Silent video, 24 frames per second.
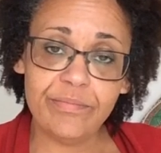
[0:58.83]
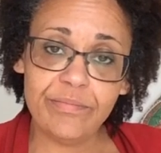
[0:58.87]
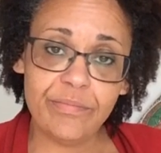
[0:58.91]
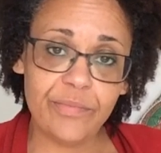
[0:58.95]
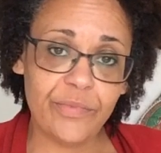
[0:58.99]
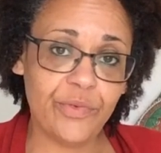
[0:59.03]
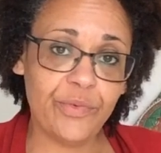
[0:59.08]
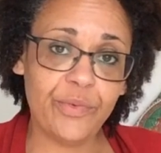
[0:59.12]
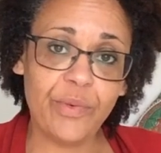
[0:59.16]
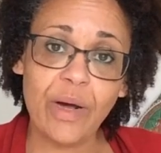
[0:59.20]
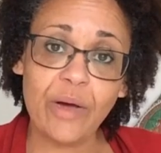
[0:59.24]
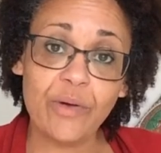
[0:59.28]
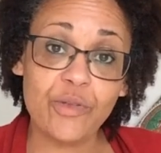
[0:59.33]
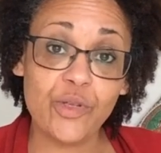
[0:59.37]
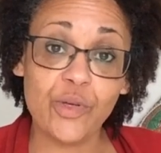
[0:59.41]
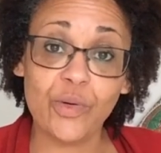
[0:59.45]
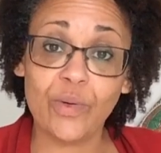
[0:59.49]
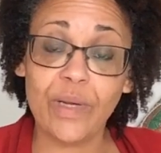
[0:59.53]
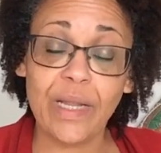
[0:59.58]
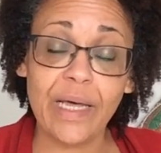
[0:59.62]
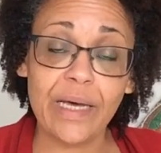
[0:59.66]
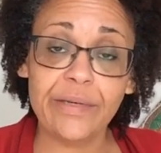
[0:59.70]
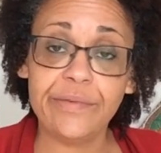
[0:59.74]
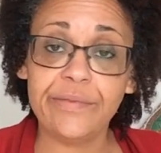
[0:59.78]
throughout
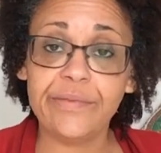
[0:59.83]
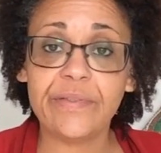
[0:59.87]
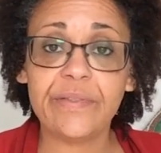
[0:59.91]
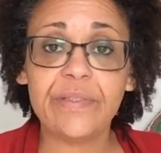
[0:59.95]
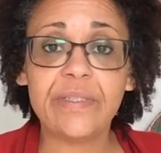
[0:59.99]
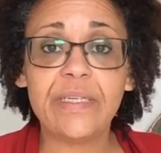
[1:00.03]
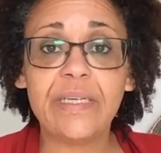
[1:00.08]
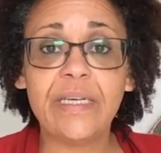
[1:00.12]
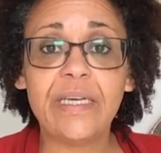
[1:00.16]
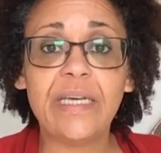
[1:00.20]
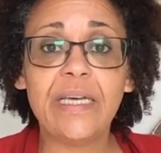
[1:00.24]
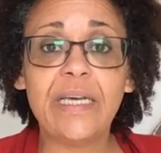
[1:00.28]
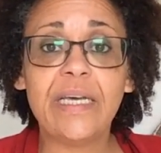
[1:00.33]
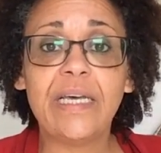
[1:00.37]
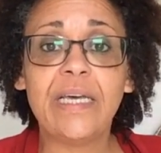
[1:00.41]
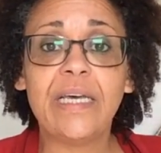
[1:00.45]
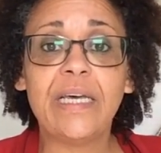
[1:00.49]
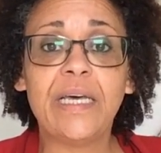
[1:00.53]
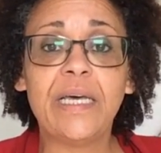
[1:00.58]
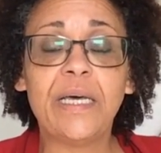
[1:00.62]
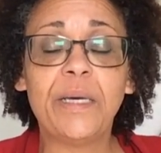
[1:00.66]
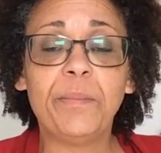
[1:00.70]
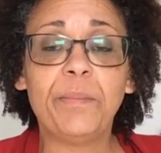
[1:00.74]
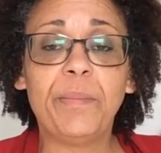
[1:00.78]
your life.
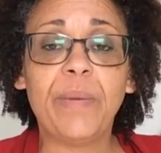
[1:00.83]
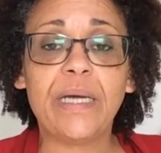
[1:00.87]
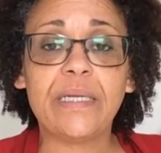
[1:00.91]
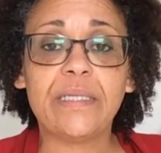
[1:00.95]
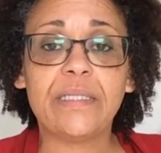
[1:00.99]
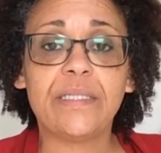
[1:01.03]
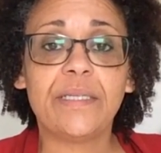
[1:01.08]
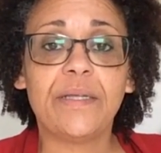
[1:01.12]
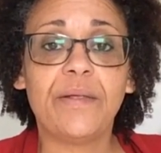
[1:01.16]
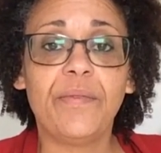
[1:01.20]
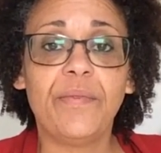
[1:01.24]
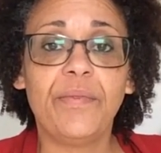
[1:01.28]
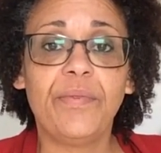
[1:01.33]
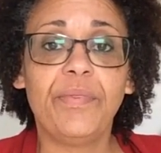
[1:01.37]
But